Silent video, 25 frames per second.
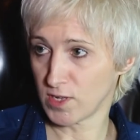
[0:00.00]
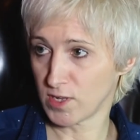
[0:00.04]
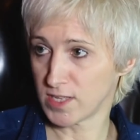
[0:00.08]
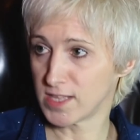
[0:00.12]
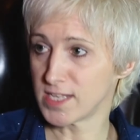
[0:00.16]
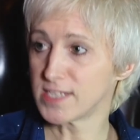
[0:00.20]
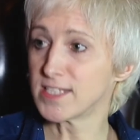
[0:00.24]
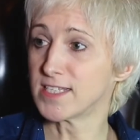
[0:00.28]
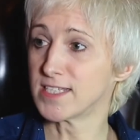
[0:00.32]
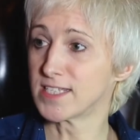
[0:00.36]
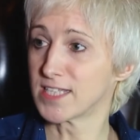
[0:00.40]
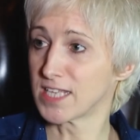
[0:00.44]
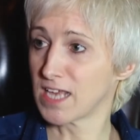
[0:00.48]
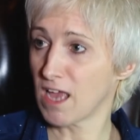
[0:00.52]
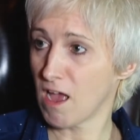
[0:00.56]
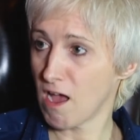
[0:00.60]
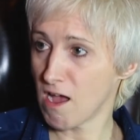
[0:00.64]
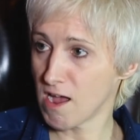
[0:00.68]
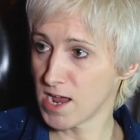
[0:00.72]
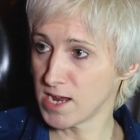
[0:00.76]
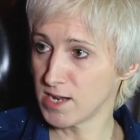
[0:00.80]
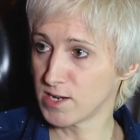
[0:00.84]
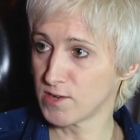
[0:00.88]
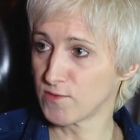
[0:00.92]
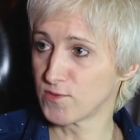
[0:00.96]
and this is the
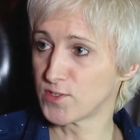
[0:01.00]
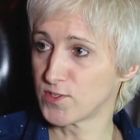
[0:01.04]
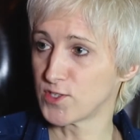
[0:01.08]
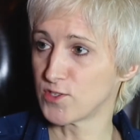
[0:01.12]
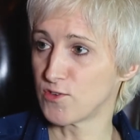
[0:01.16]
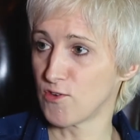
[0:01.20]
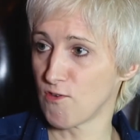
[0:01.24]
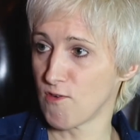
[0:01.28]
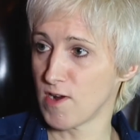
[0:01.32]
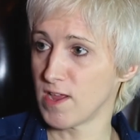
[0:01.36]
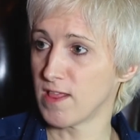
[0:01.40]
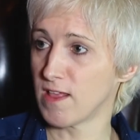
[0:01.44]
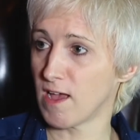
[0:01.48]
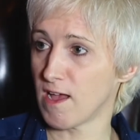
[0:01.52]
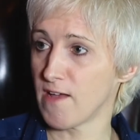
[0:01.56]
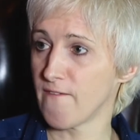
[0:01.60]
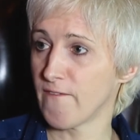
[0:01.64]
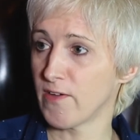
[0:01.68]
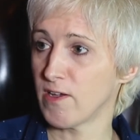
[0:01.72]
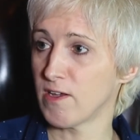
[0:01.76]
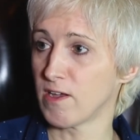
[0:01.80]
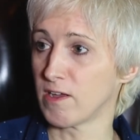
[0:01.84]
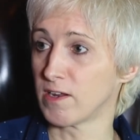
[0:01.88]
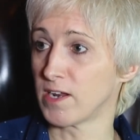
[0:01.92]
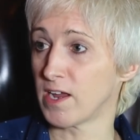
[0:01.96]
kind of story that I've
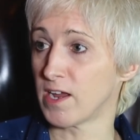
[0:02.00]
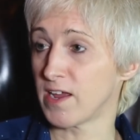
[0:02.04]
heard.